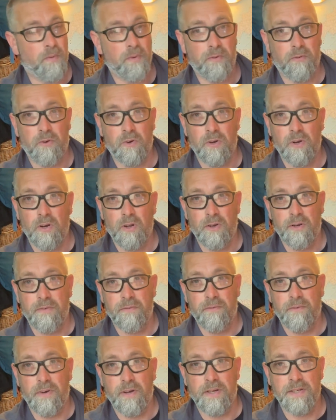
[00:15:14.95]
We've got a lot
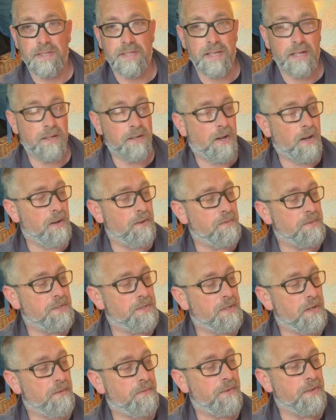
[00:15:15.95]
of silicone
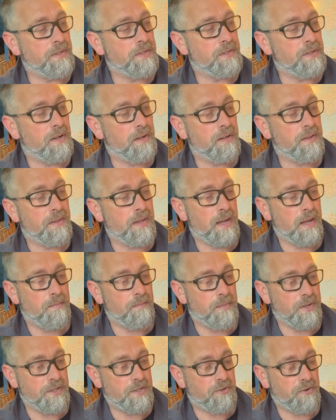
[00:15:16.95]
stuff inside of there,
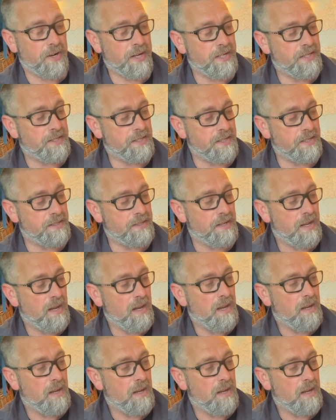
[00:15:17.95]
my traces,